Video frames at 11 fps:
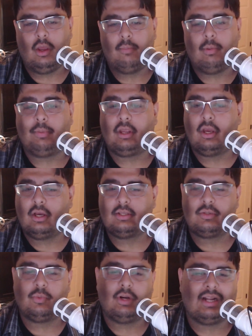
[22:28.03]
but
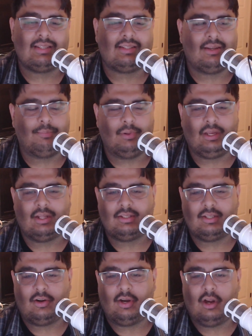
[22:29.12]
because we're not simply
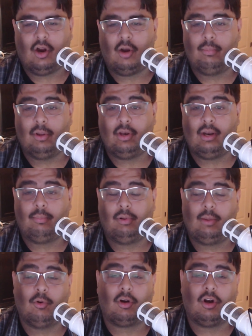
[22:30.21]
considering our ability to
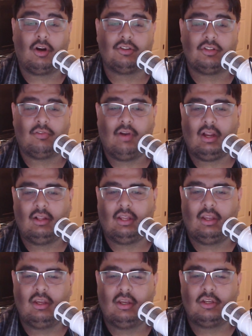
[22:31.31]
play more cards
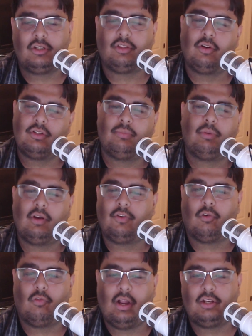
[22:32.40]
directly, she throws a bit of
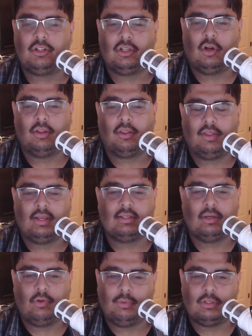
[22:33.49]
a wrench in all the things
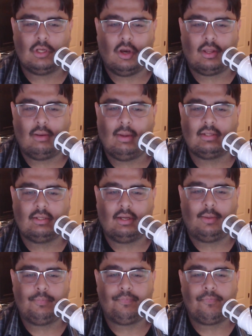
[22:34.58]
that we've been talking about today.
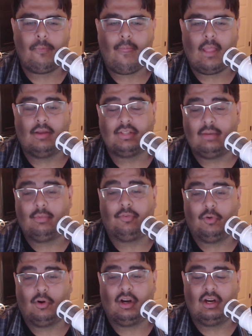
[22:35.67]
I've said it
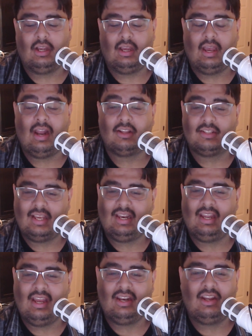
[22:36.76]
before, and I'll say it
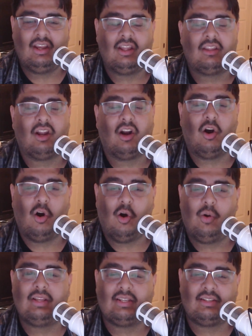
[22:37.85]
again, there are
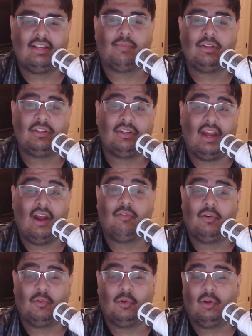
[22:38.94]
always exceptions to
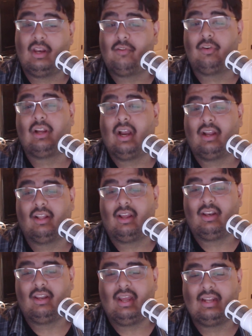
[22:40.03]
every rule and every
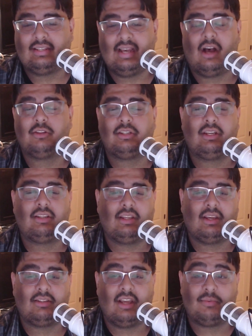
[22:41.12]
guideline, and Talzin is the
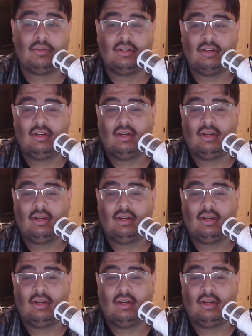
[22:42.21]
exception